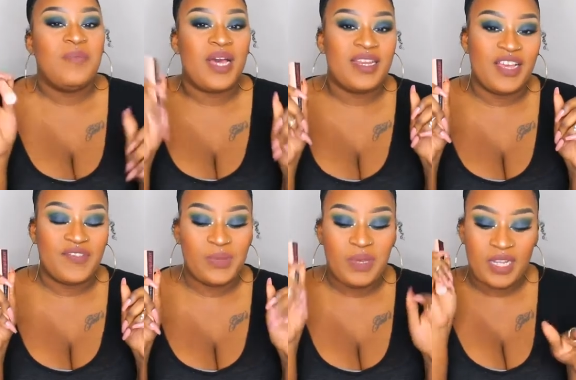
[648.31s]
but I
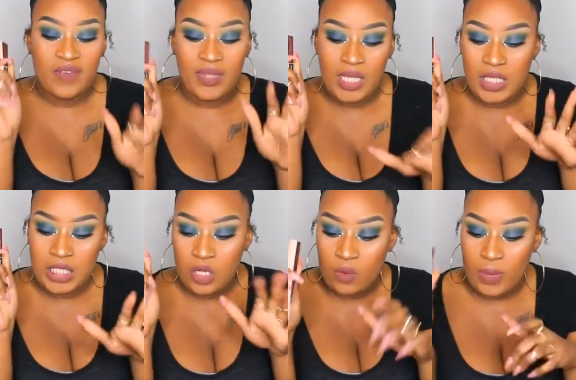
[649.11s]
definitely been loving this
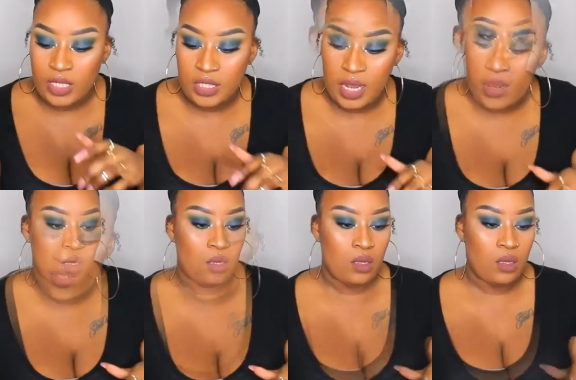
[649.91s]
little
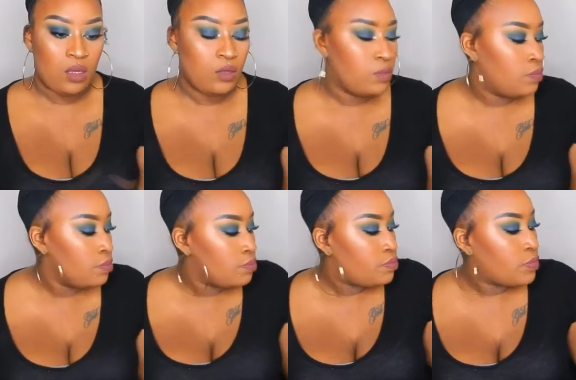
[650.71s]
mascara
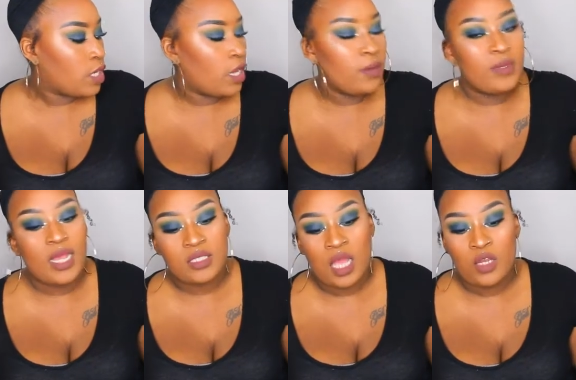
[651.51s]
up
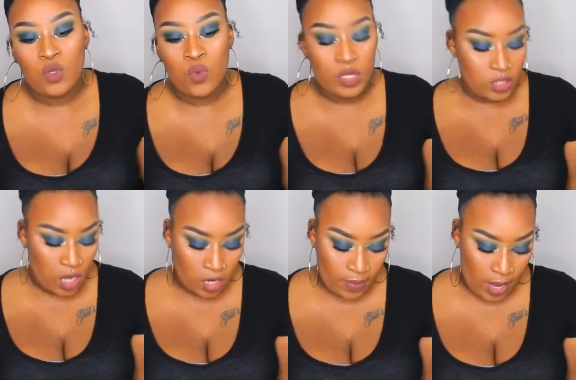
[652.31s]
next, I do want to
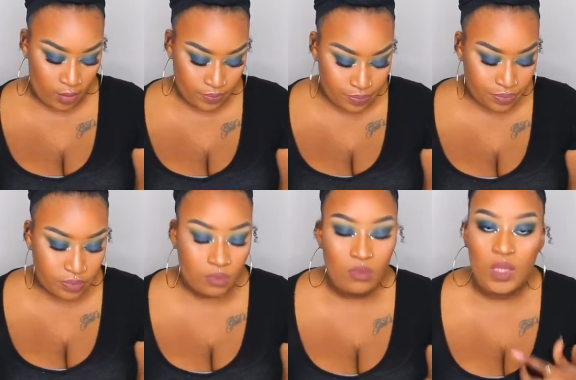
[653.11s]
talk about
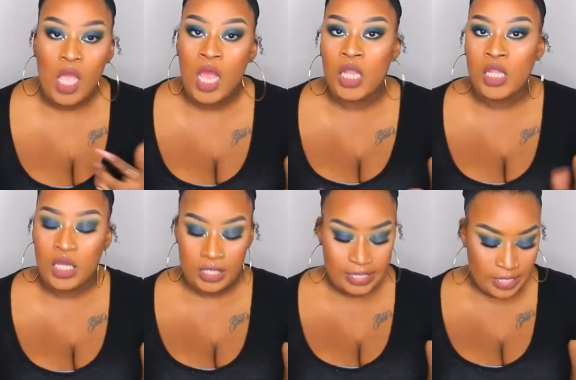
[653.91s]
a little
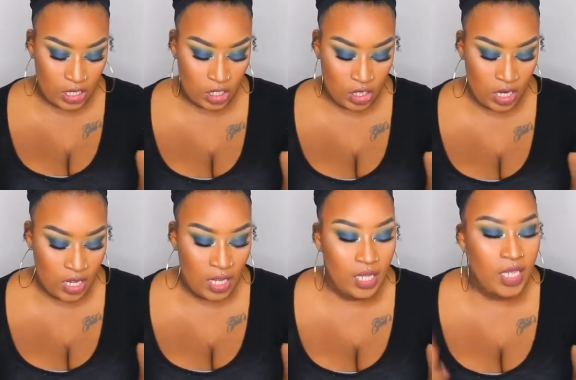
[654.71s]
concealer.
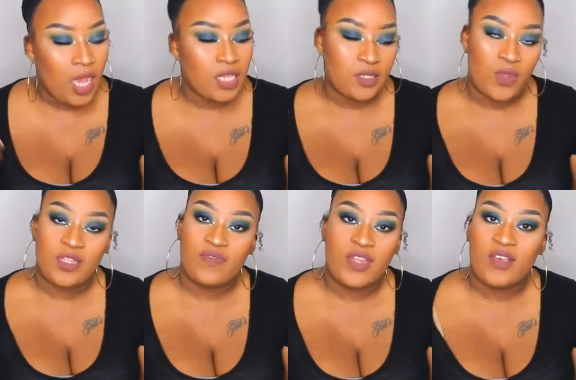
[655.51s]
Y'all, I swear
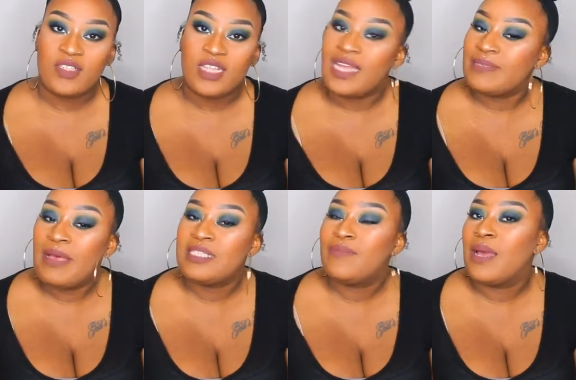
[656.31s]
this video is not
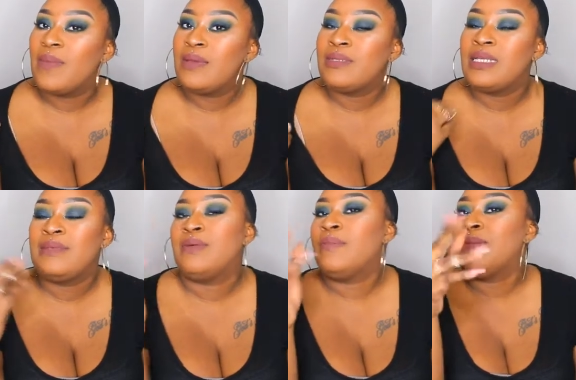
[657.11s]
sponsored by
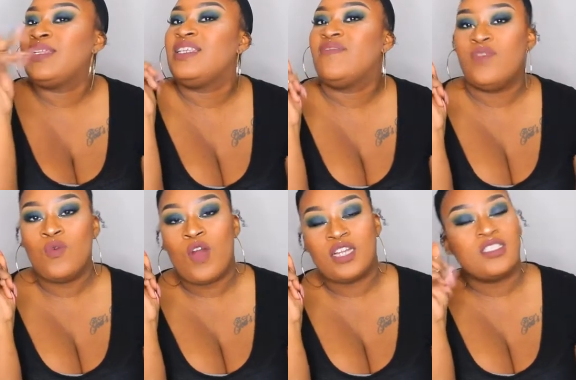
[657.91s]
Maybelline, but Maybelline, if you
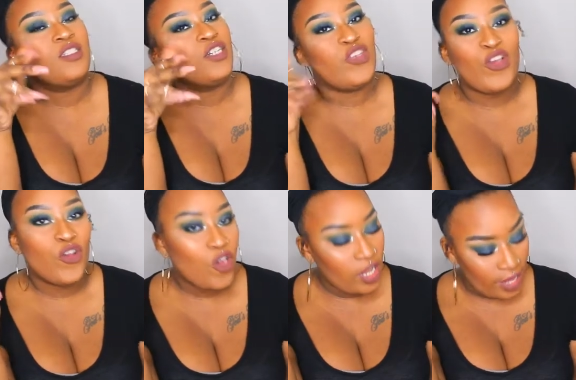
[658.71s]
watch and hook your
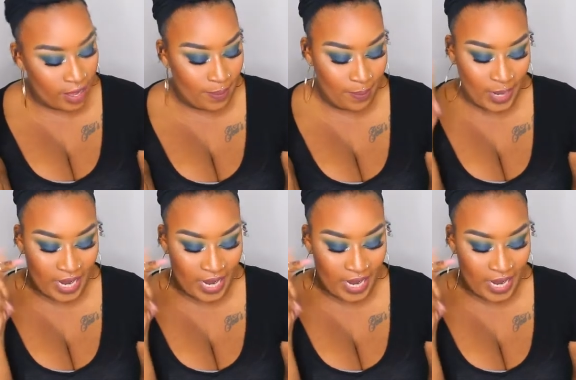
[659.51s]
girl up. But